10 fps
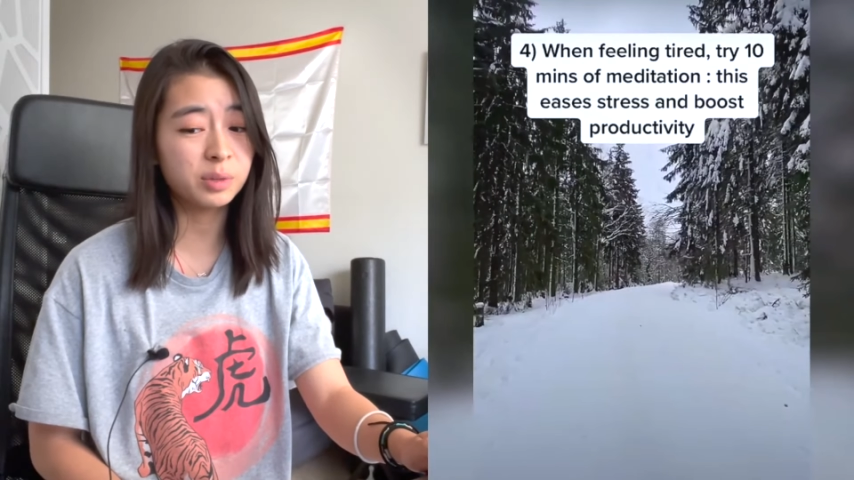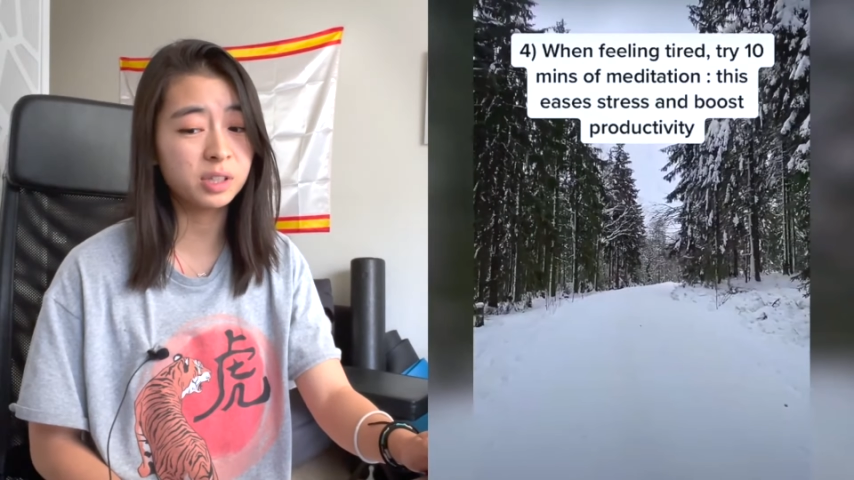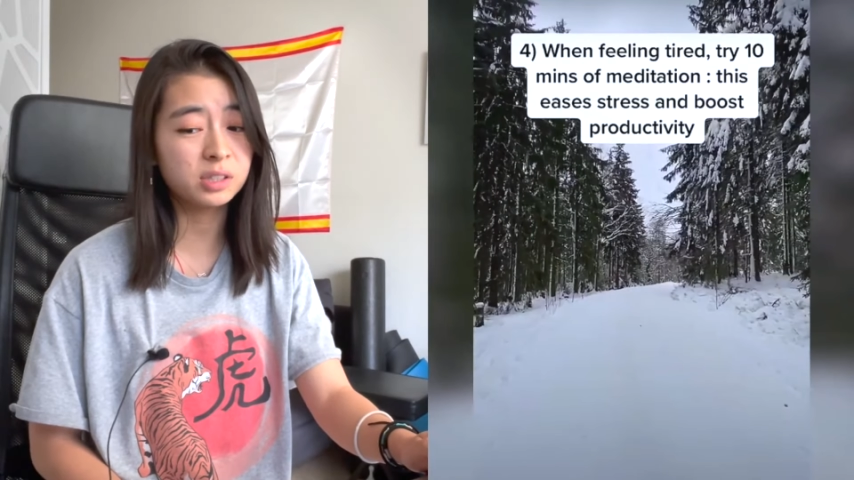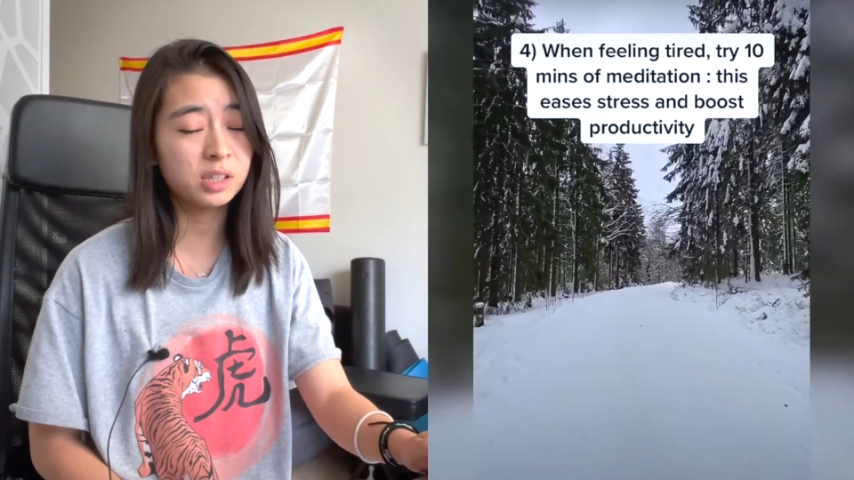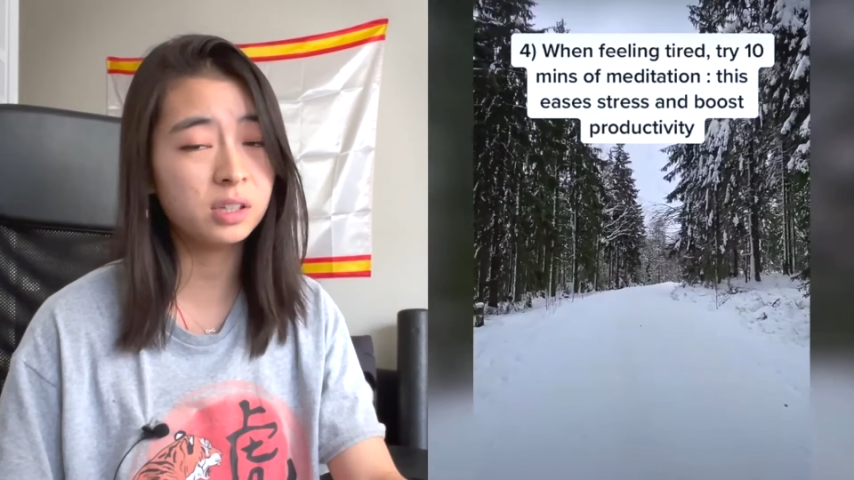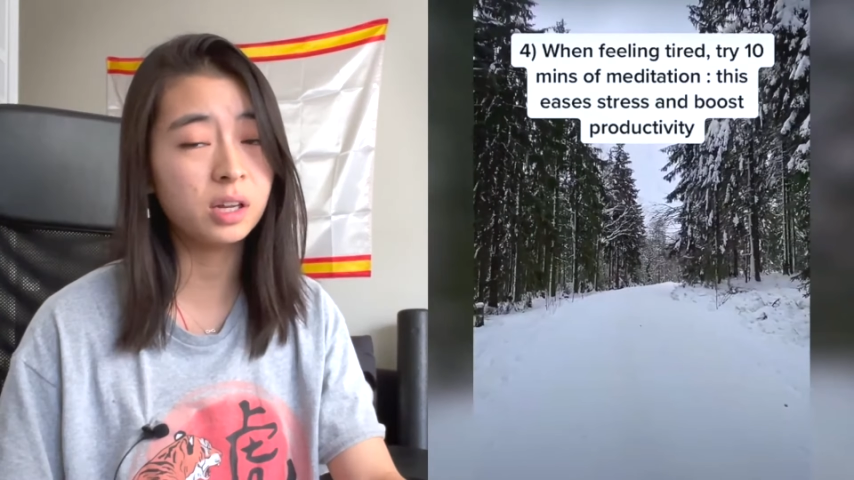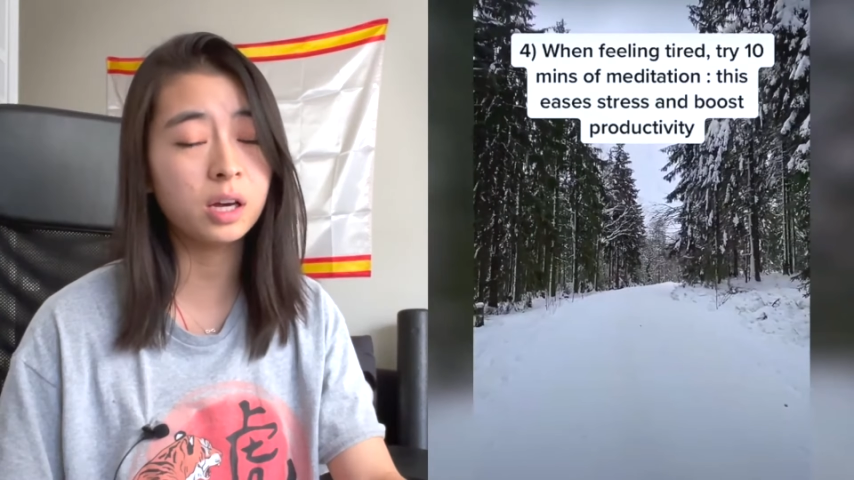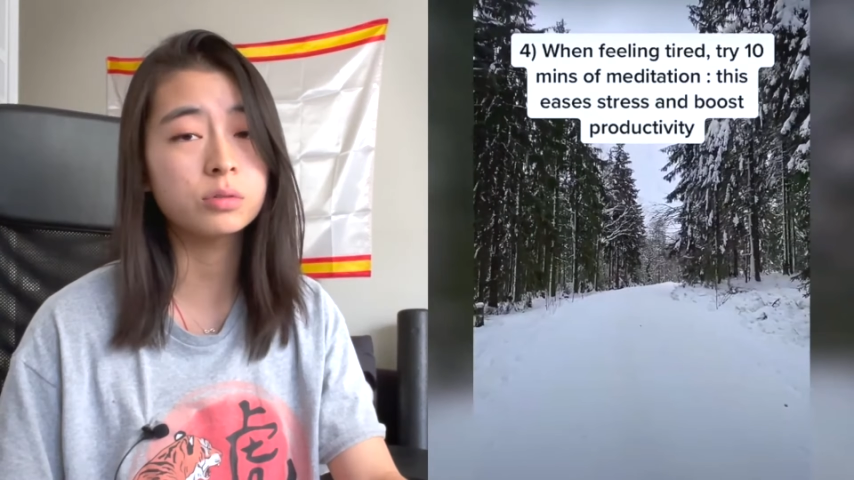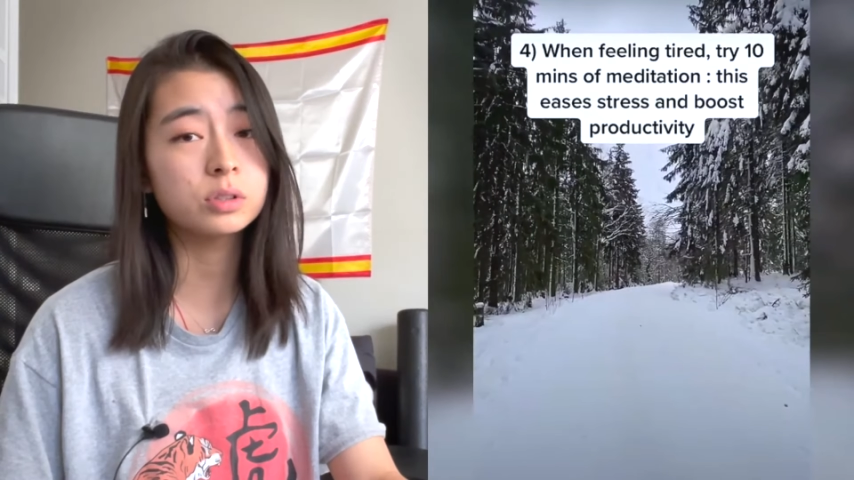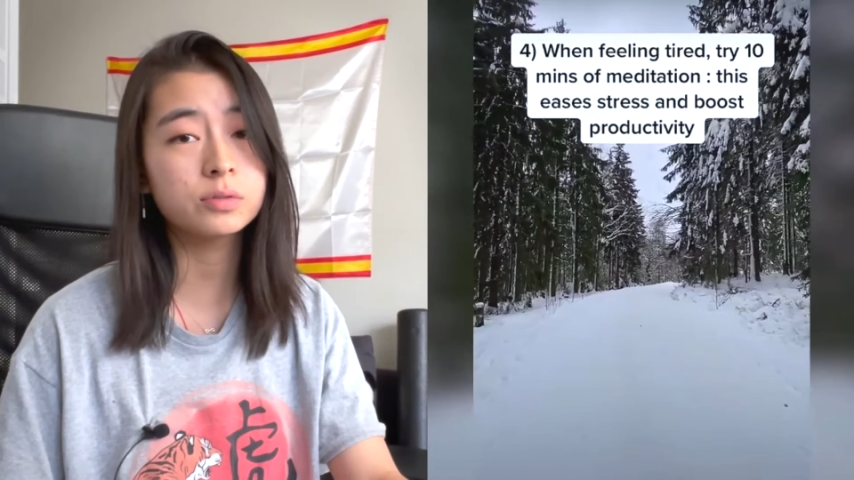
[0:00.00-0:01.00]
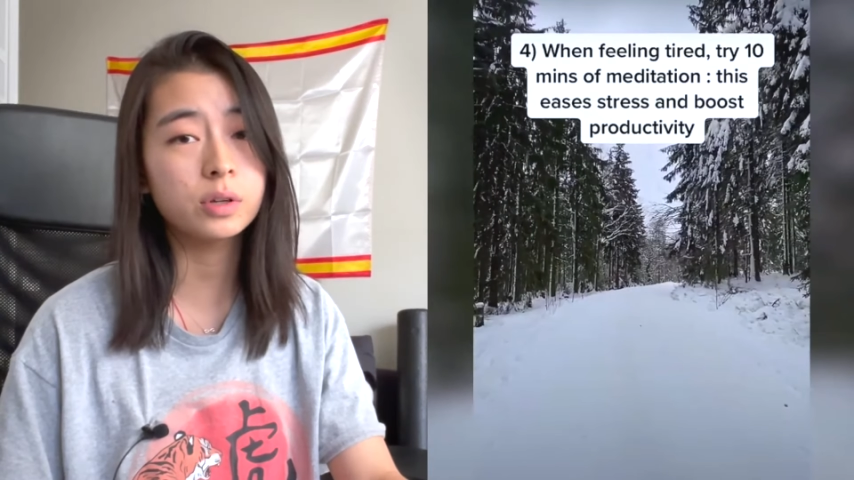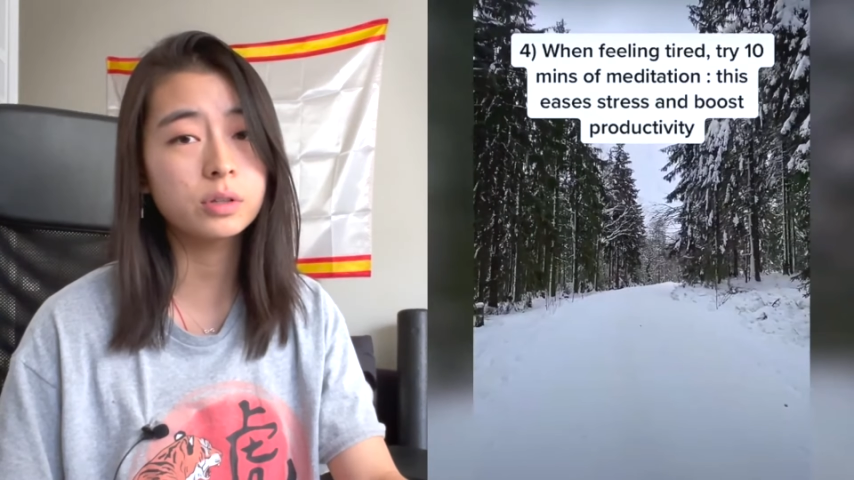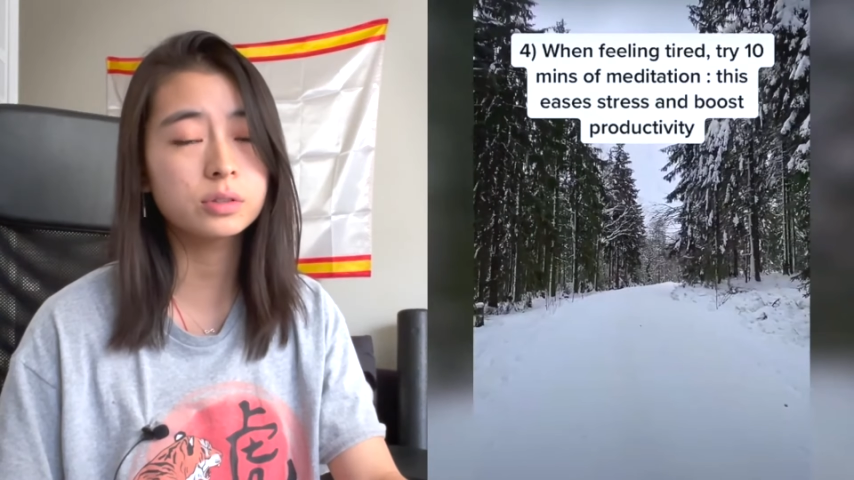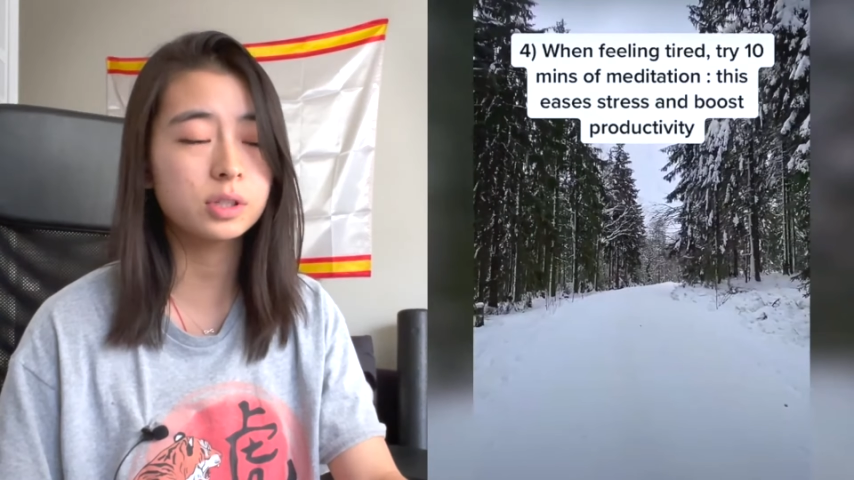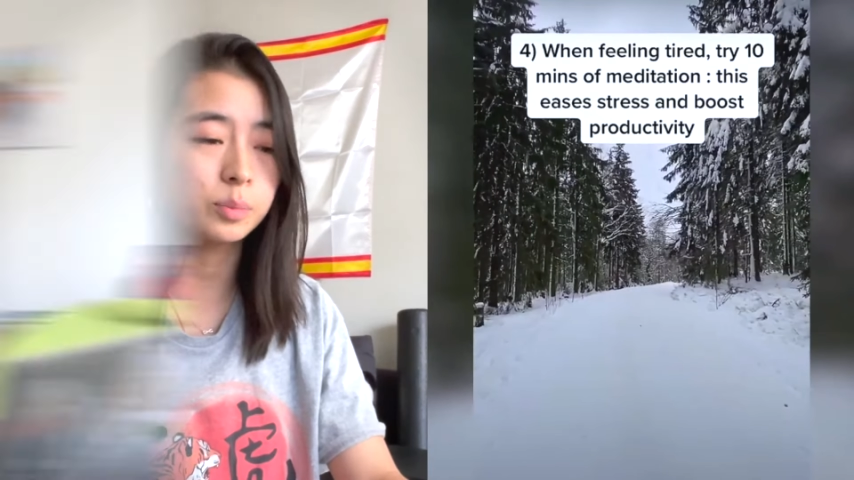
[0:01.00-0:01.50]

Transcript: meditated, I would just fall asleep.